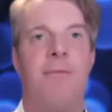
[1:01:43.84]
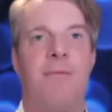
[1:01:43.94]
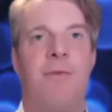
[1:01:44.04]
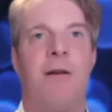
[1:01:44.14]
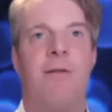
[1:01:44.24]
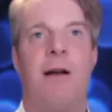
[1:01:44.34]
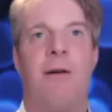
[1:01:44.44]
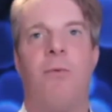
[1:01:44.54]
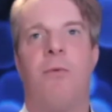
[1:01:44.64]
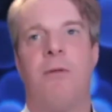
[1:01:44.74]

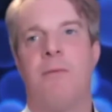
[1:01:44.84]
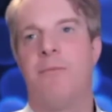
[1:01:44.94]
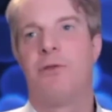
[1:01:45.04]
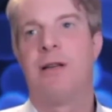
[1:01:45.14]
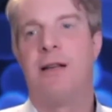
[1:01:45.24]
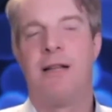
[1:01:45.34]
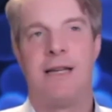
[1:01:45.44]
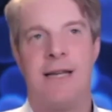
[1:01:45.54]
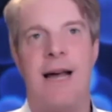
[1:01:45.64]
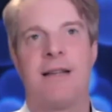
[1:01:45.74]
To
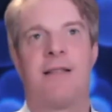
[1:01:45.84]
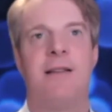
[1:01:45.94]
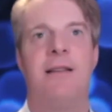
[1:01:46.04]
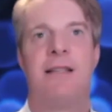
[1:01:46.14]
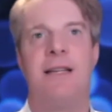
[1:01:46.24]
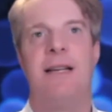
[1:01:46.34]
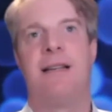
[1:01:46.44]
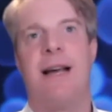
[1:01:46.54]
the T.